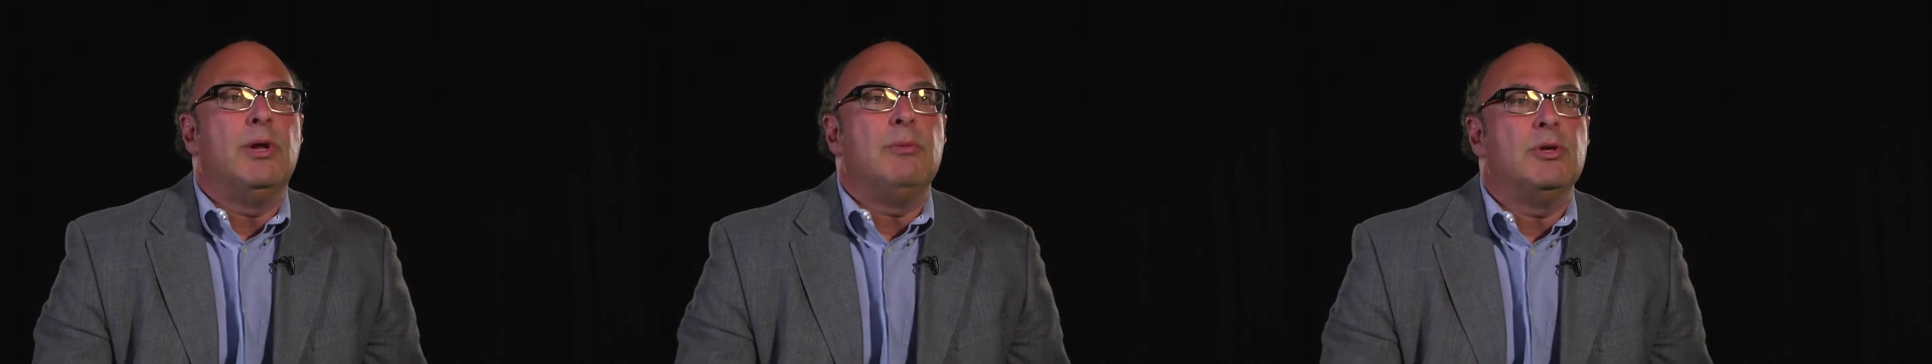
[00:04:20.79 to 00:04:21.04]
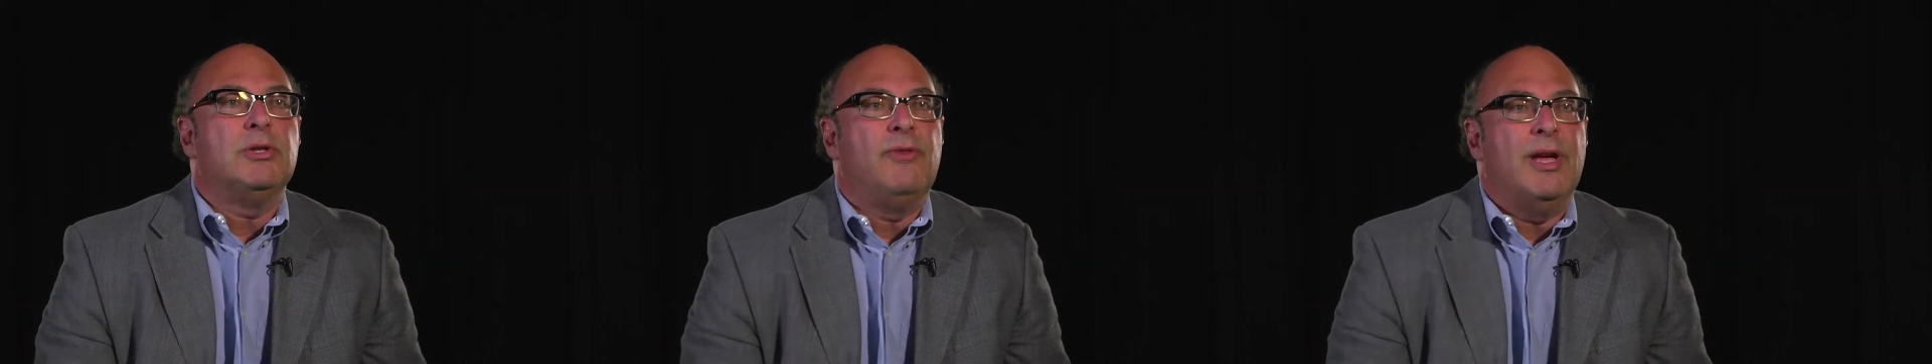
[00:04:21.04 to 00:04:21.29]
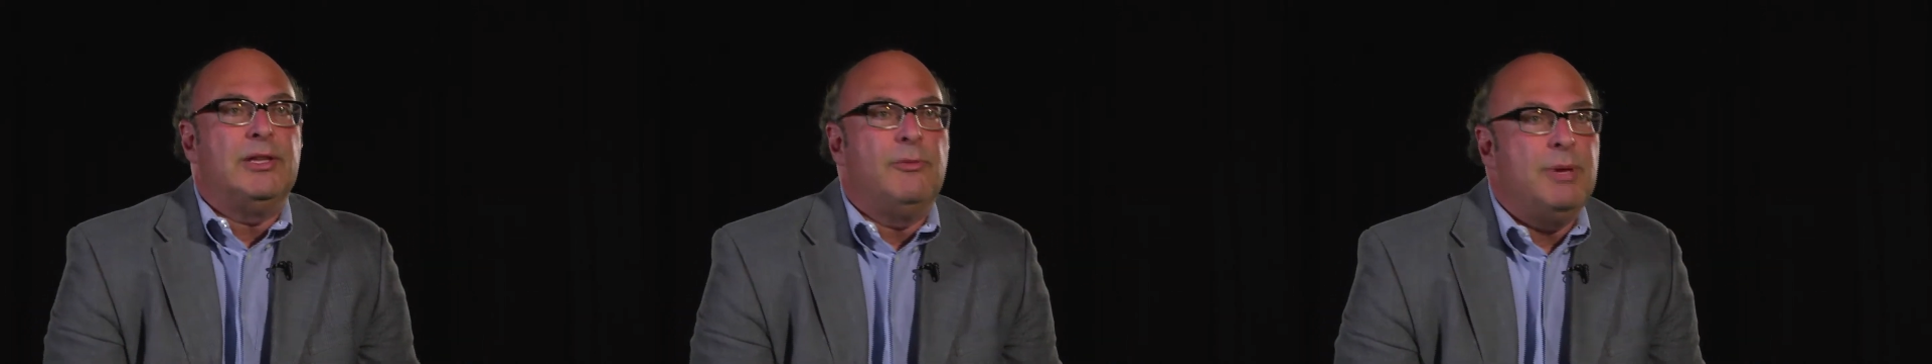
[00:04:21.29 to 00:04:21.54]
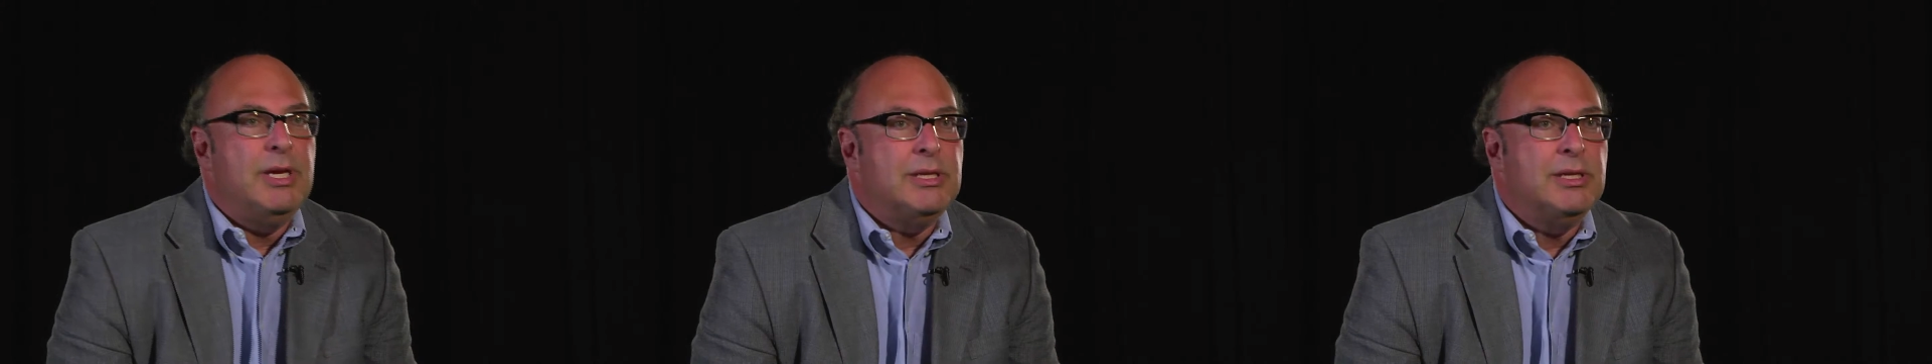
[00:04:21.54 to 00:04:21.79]
One of the most
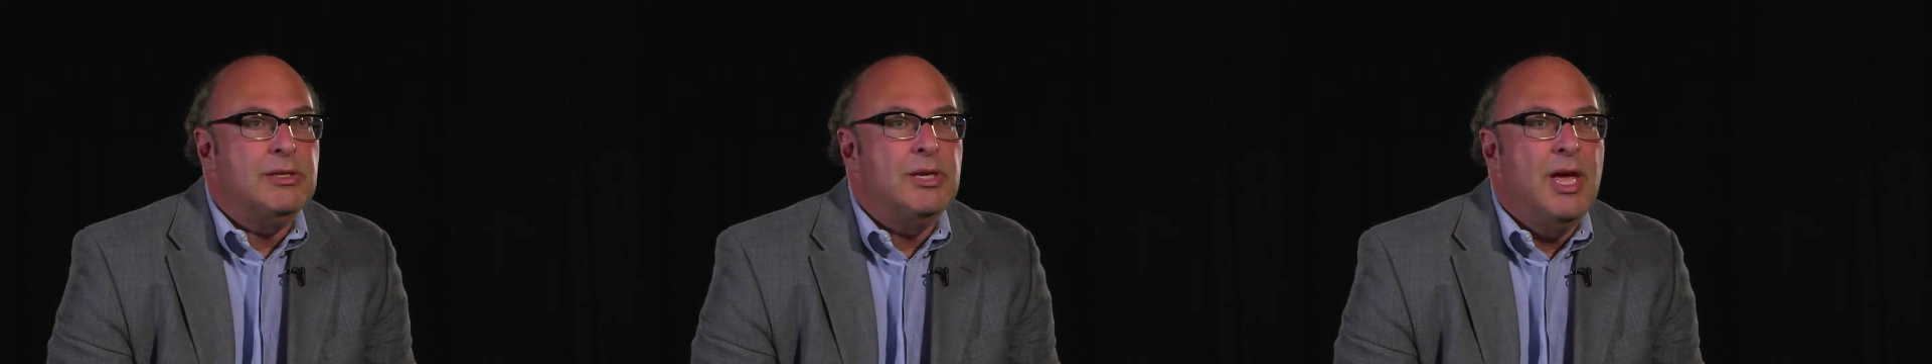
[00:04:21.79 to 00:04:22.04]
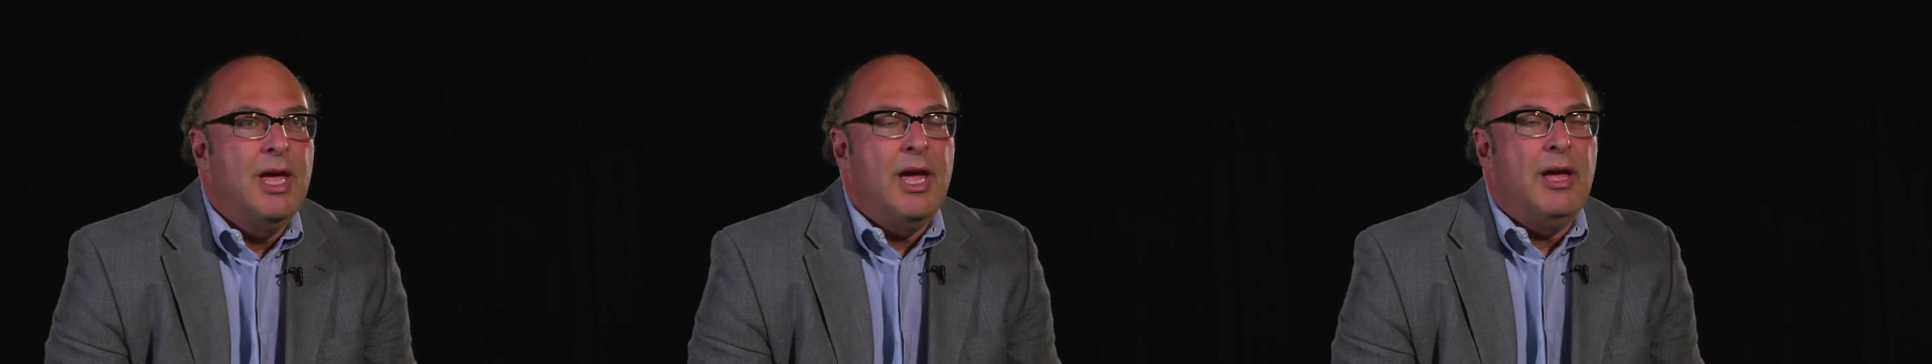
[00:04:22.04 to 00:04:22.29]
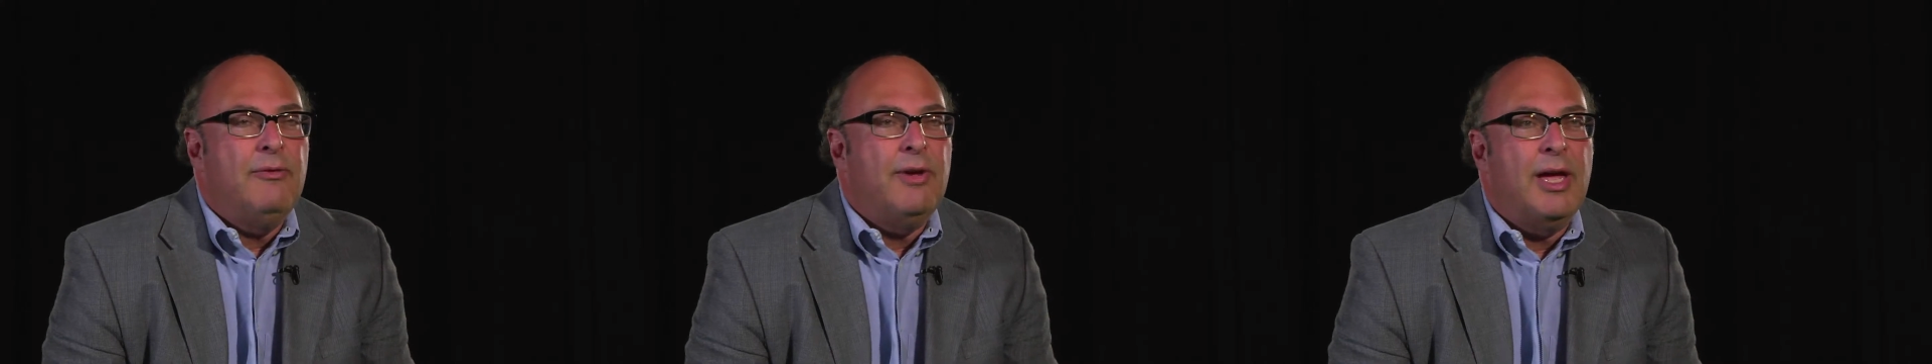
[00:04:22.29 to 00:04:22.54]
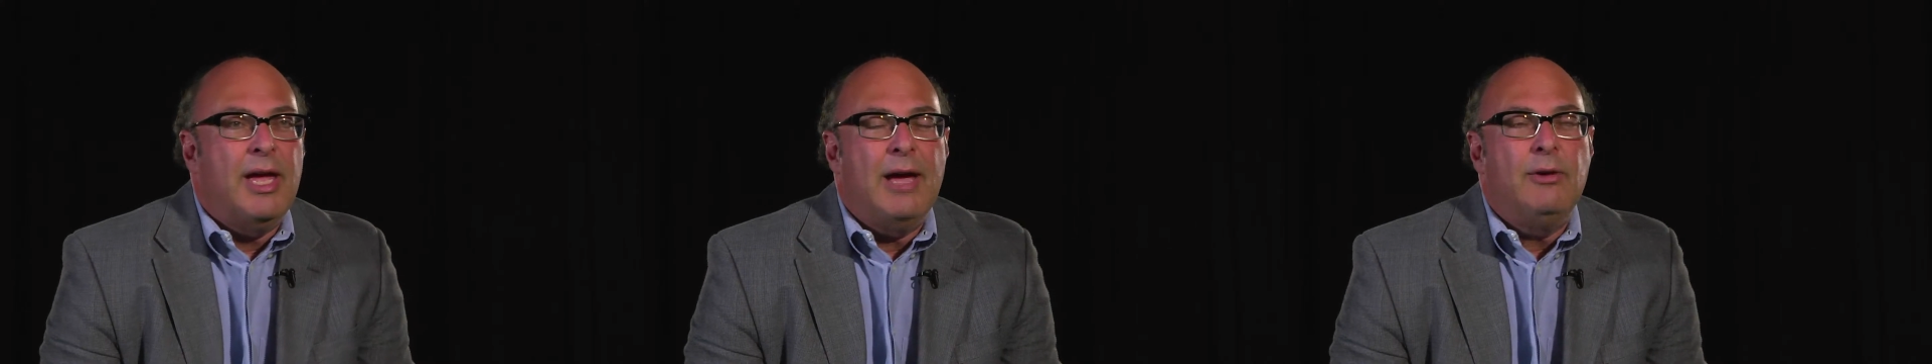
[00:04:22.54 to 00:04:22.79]
effective pieces of
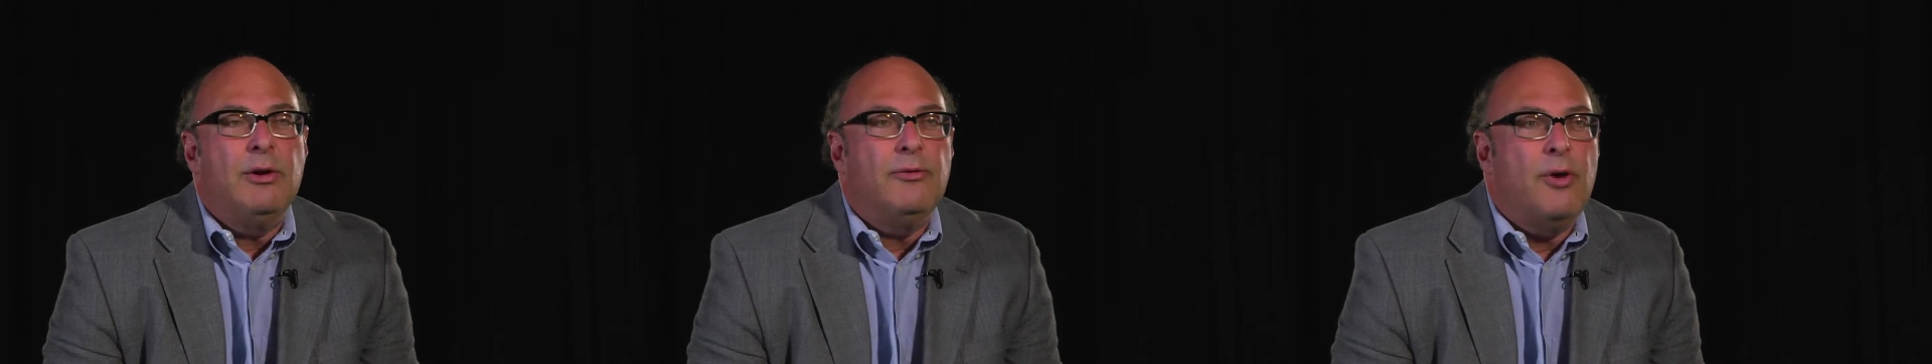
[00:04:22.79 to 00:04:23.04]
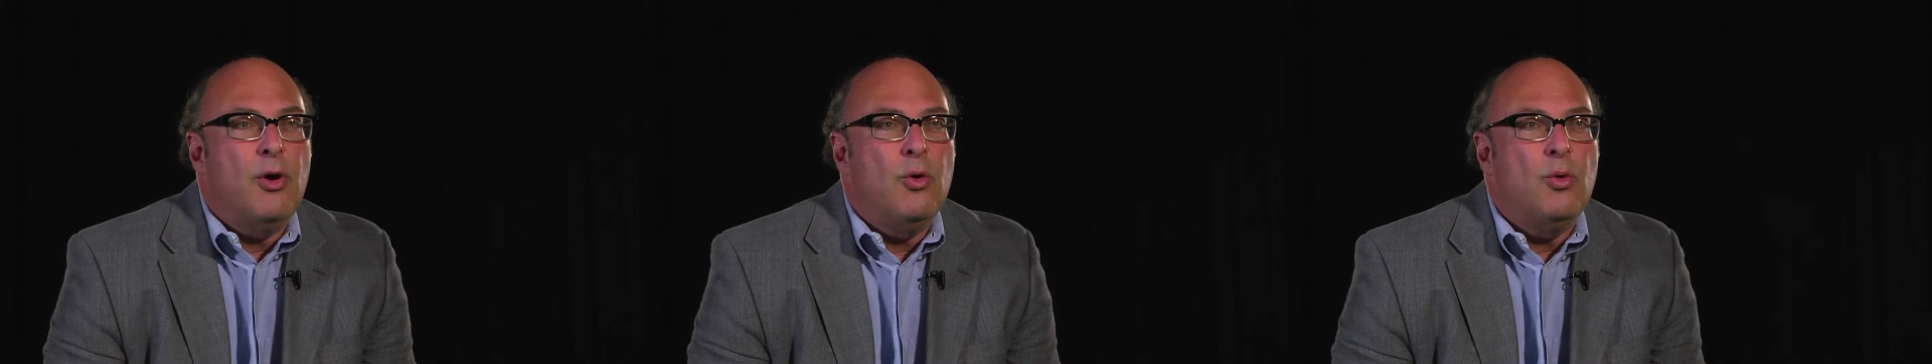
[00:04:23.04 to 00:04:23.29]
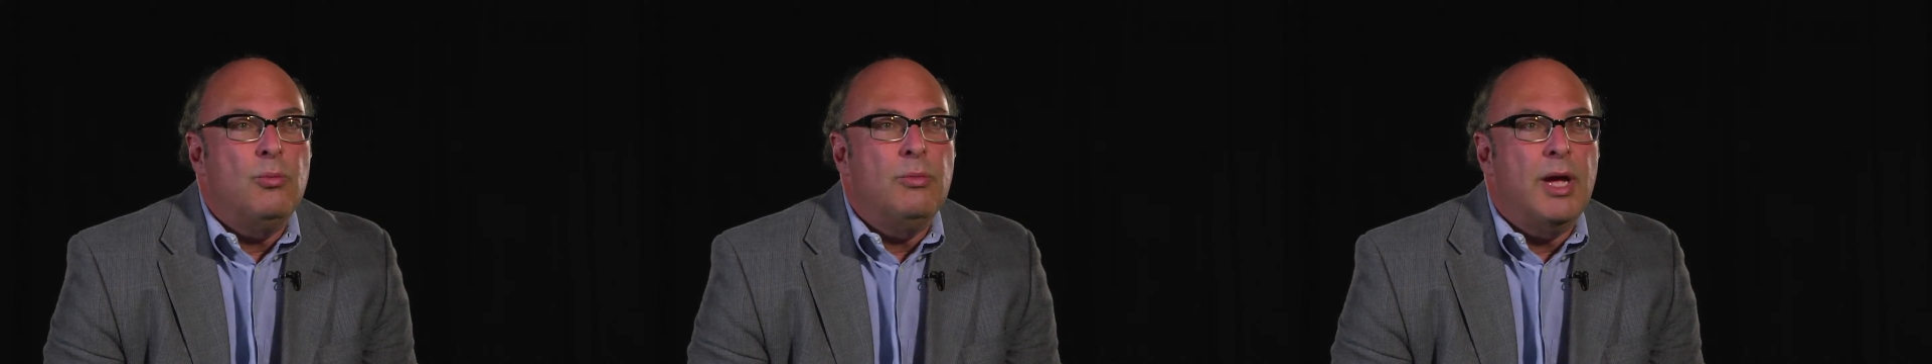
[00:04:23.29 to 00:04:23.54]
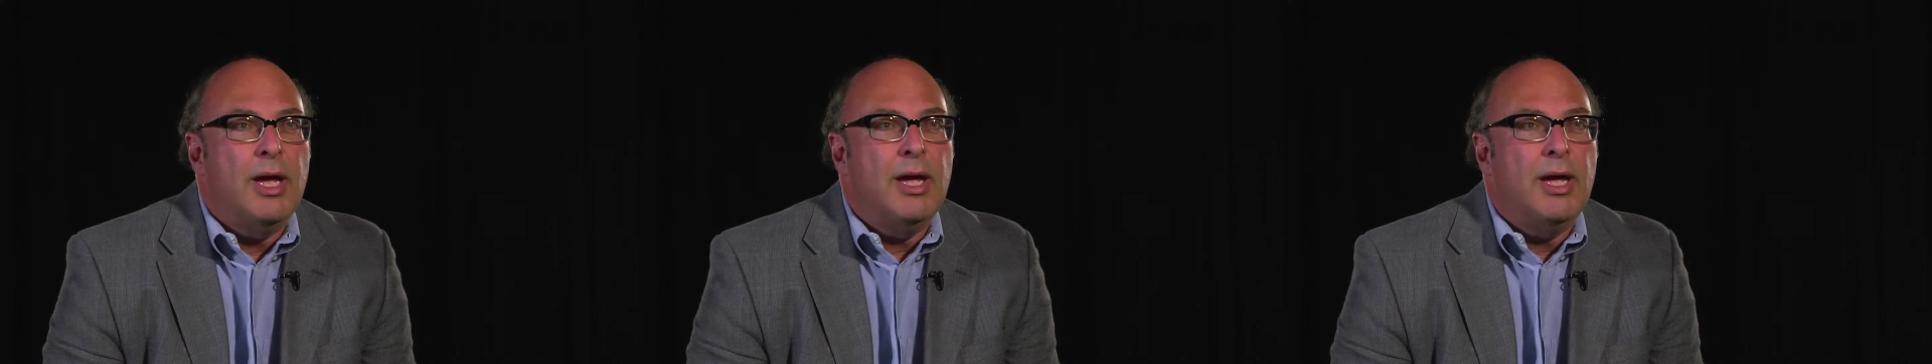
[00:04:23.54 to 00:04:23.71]
out-of-home.